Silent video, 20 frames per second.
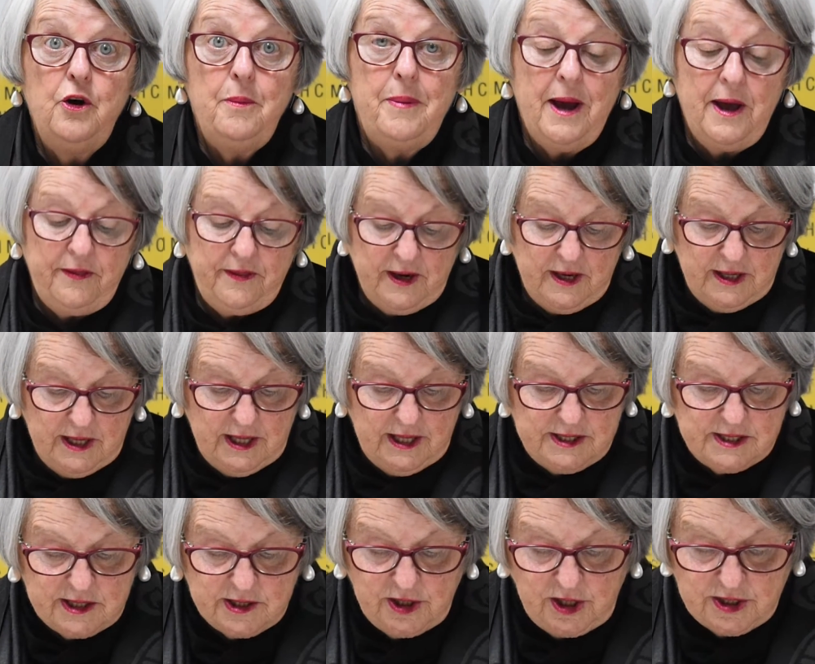about their
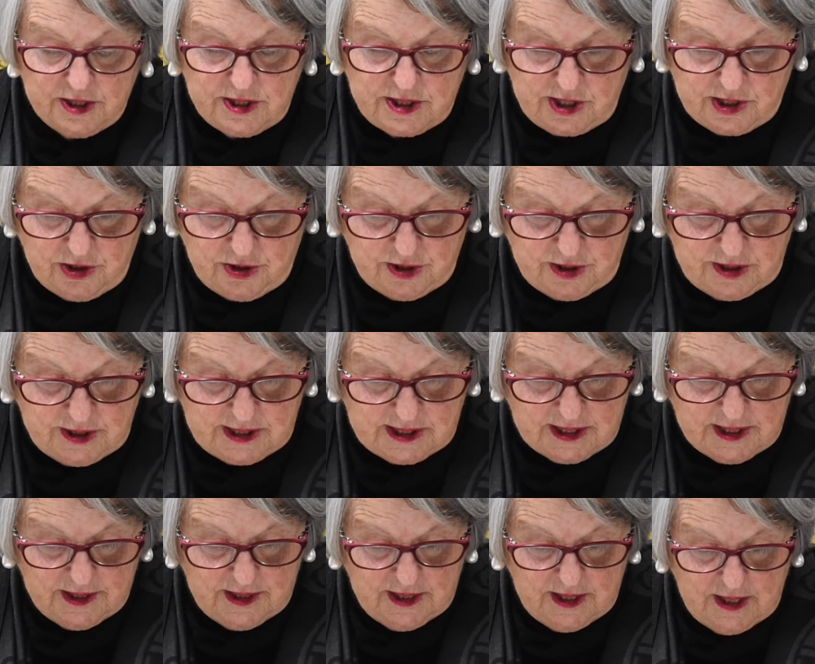needs and concerns.